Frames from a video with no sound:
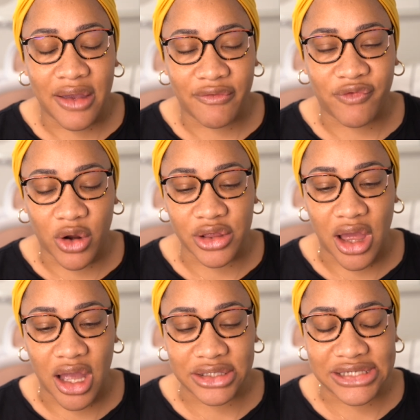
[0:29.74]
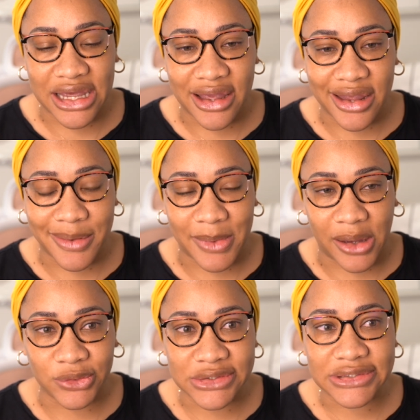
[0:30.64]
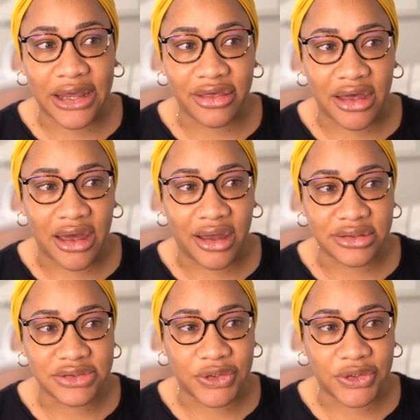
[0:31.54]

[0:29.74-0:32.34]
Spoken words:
For a long time, I would say that,